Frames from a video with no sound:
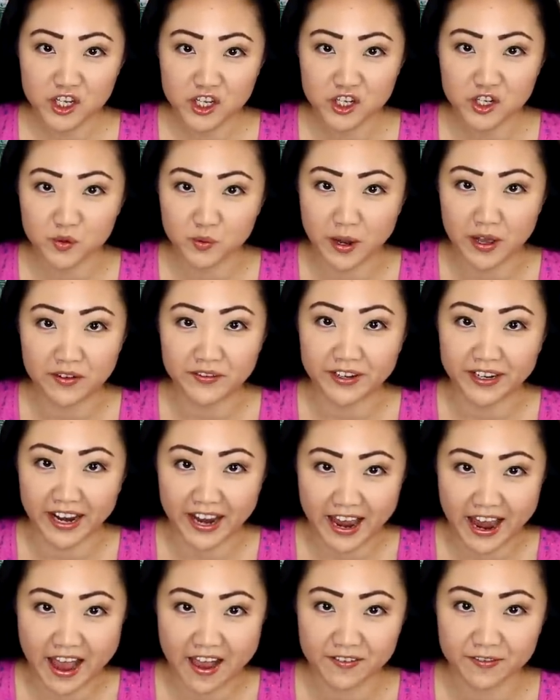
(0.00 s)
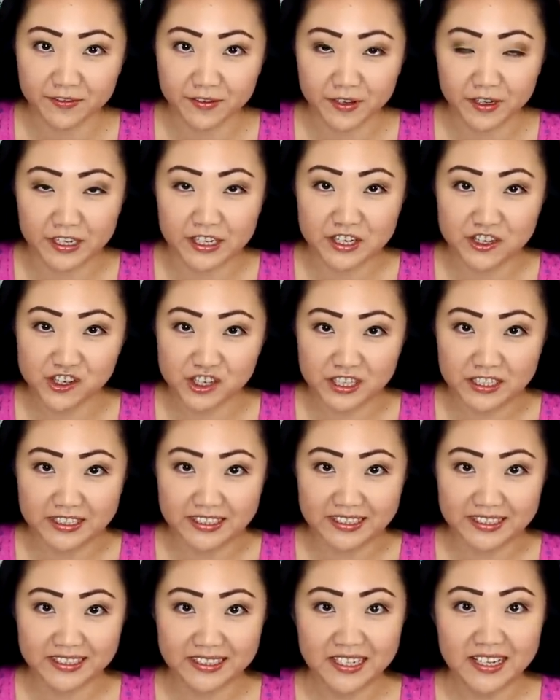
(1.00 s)
12 and a half
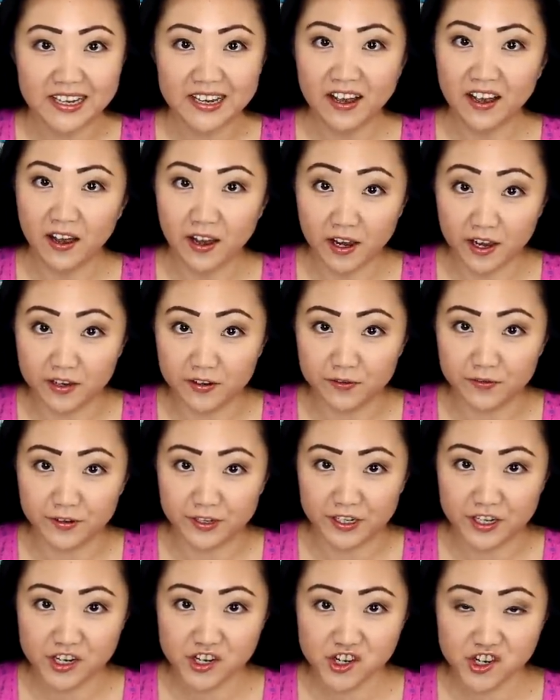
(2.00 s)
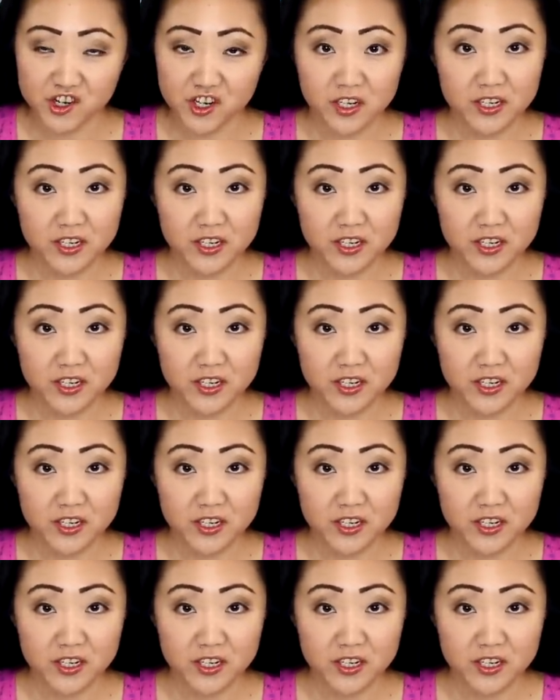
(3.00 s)
inches unfinished.